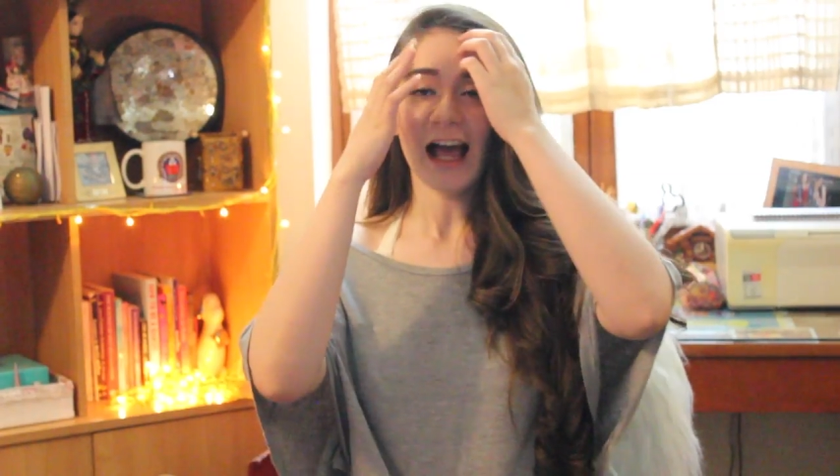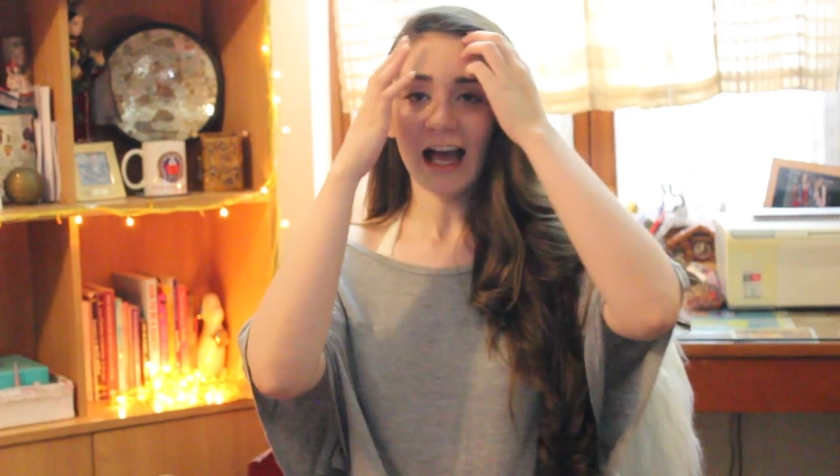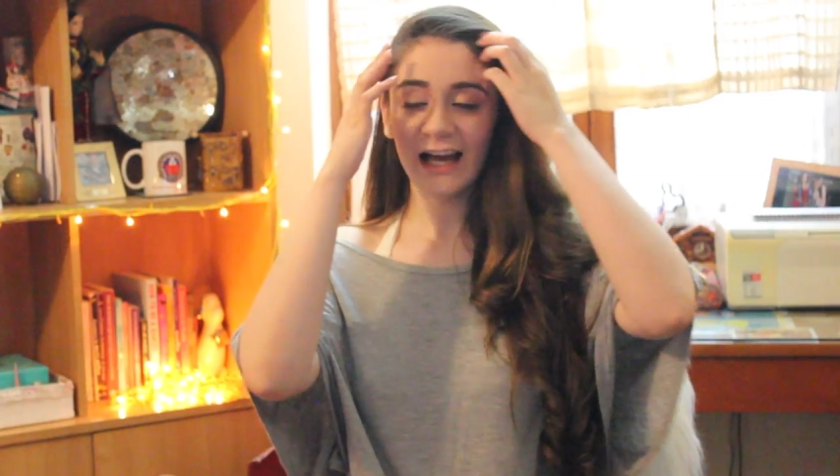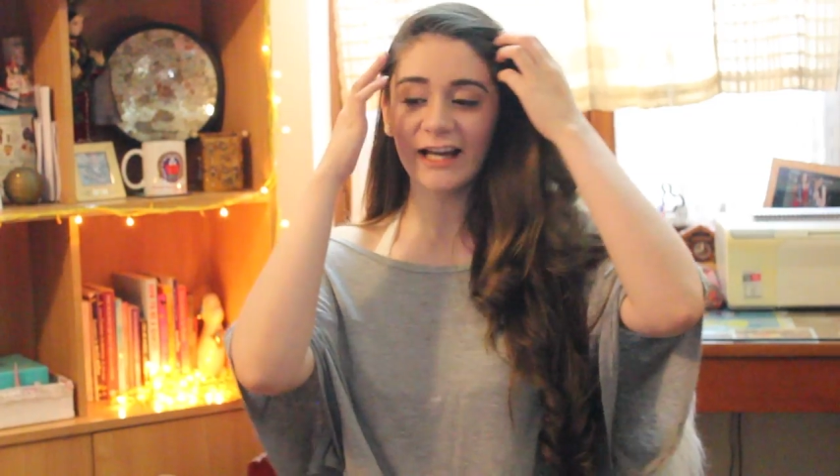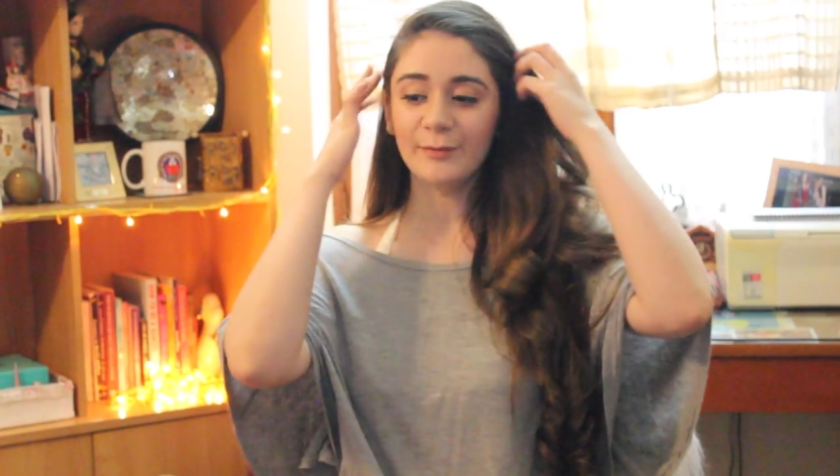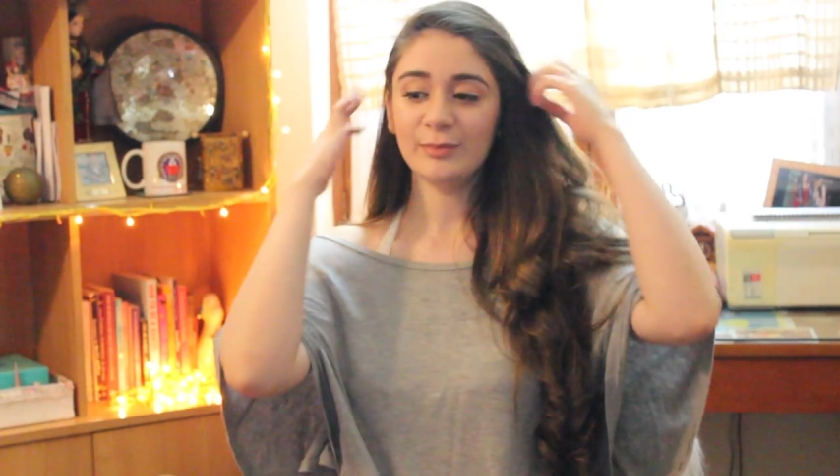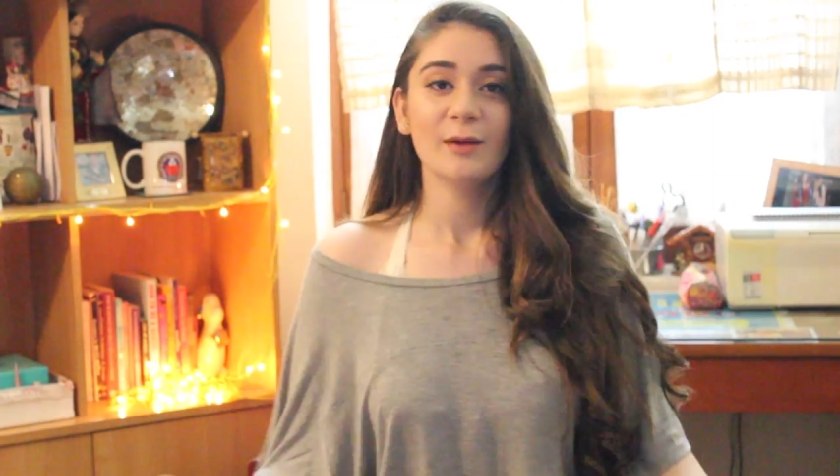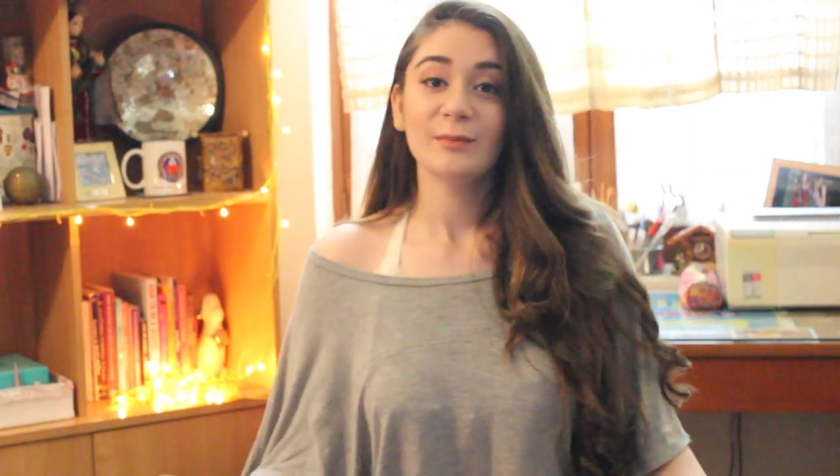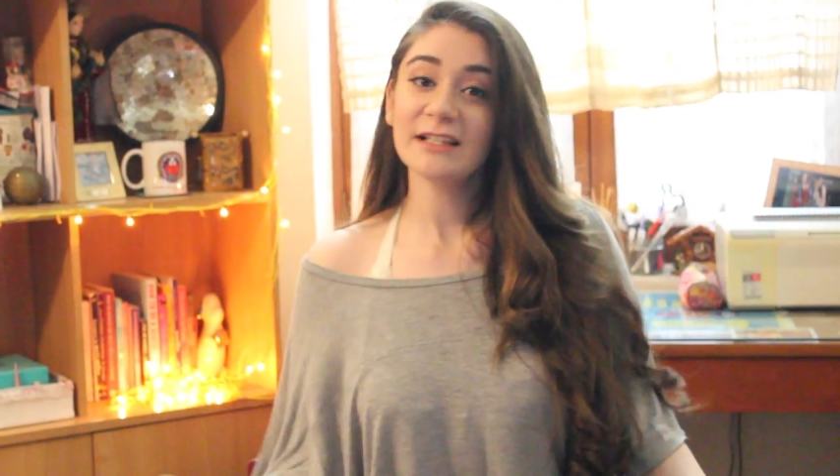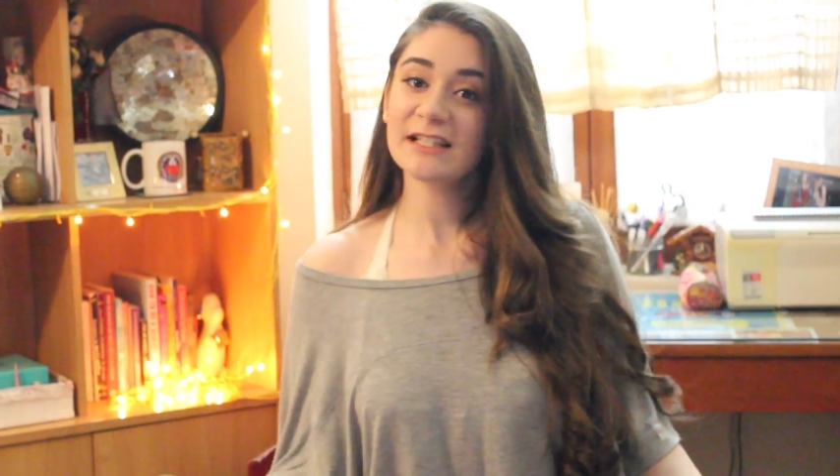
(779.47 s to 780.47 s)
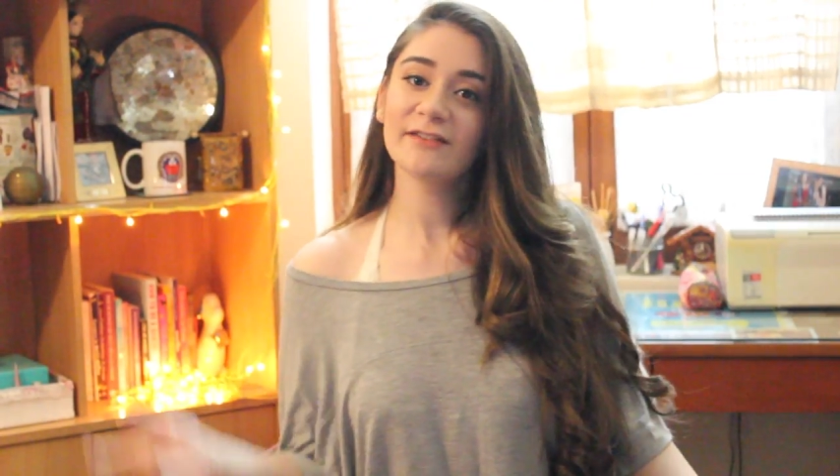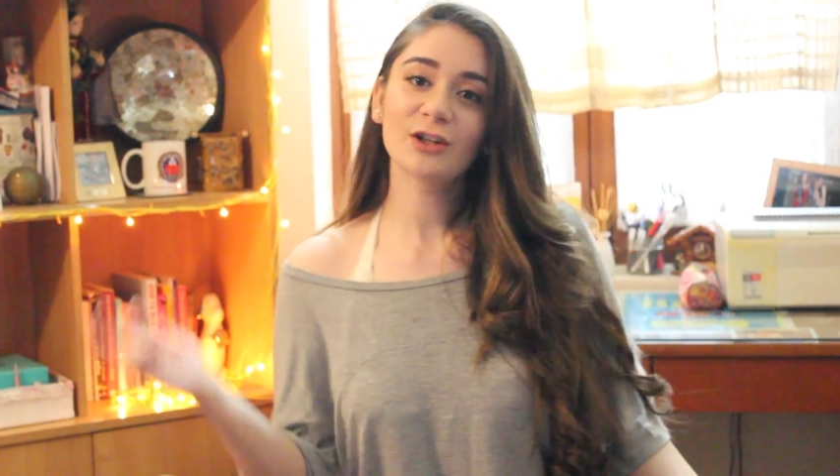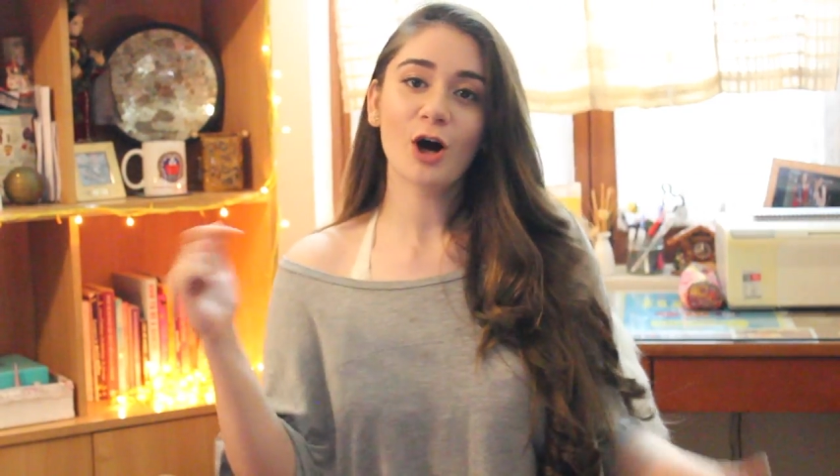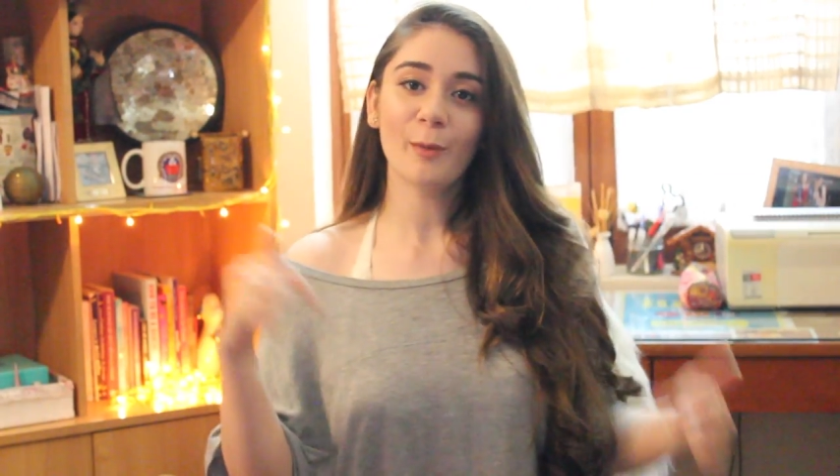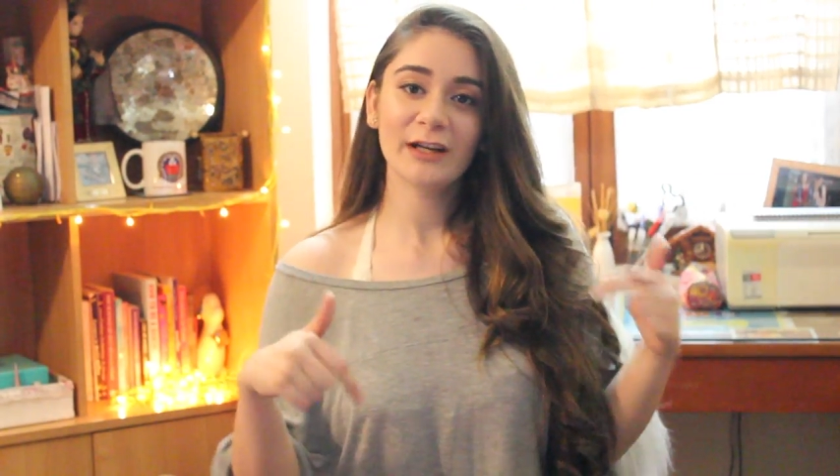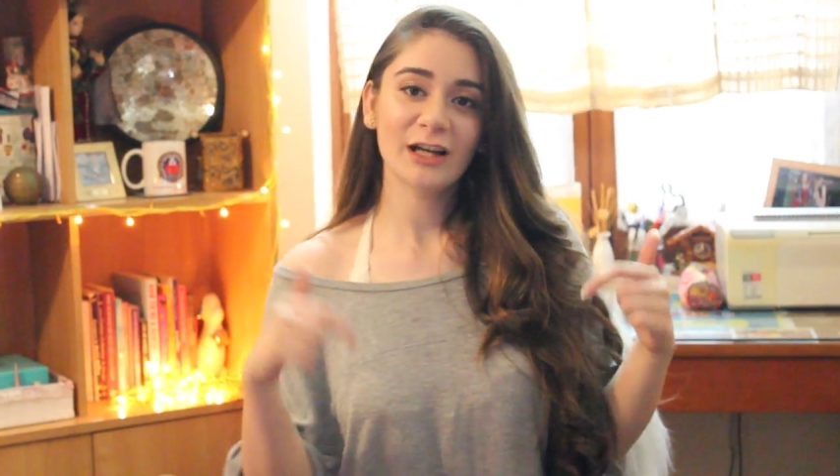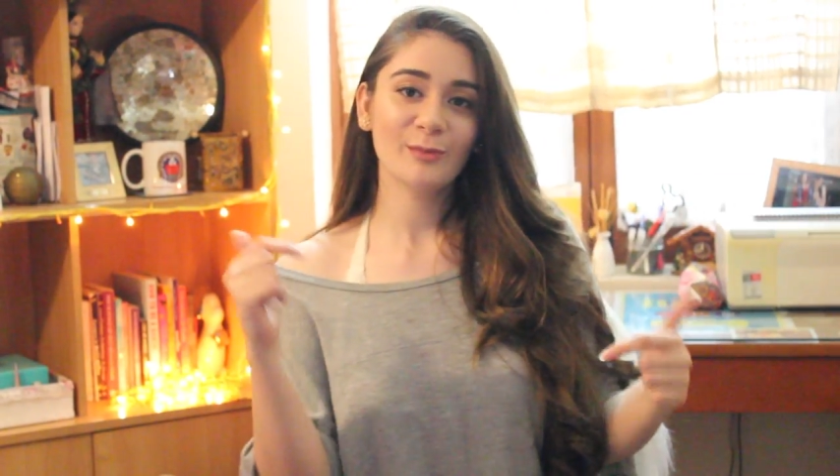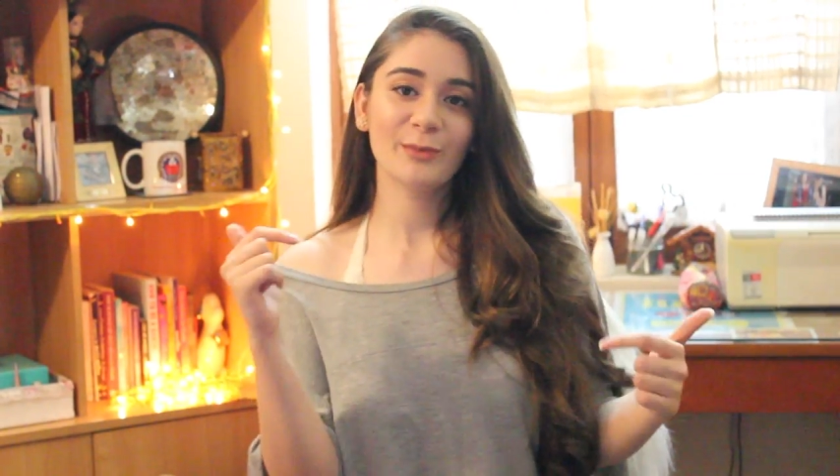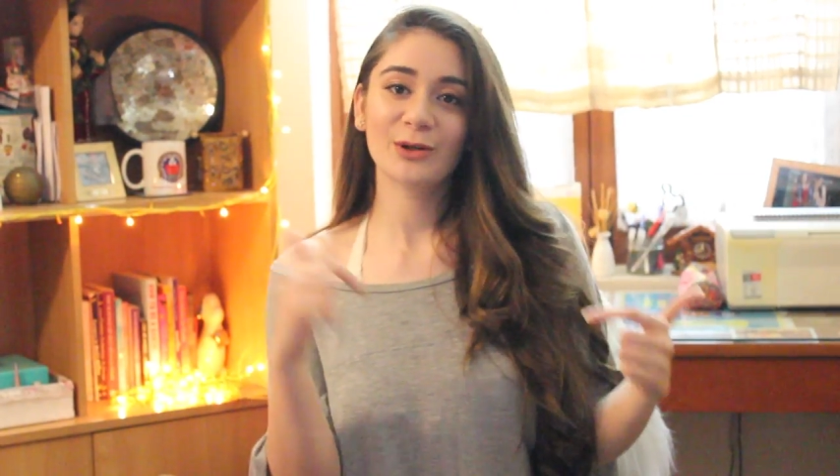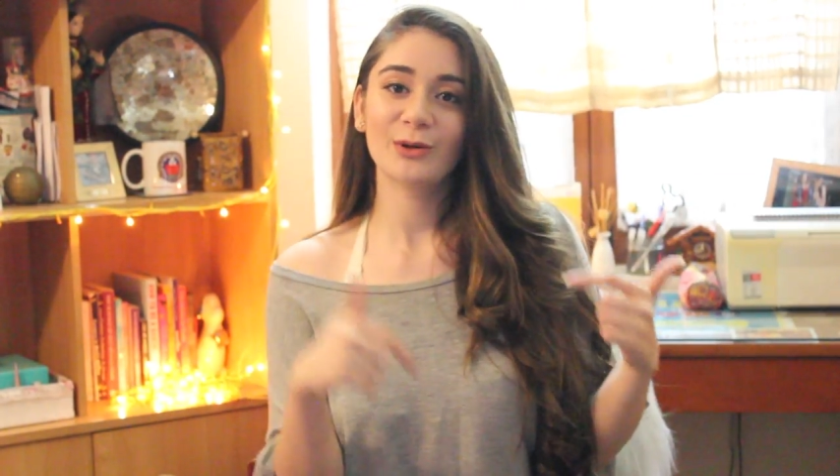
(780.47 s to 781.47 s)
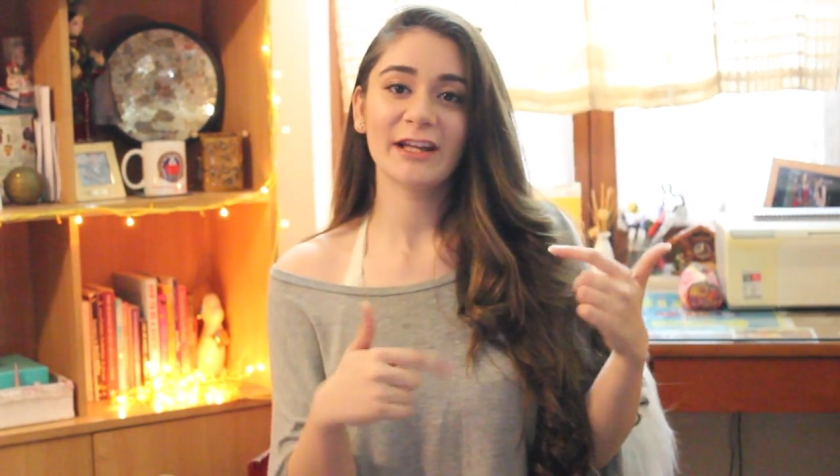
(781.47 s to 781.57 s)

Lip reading: And please leave a comment down below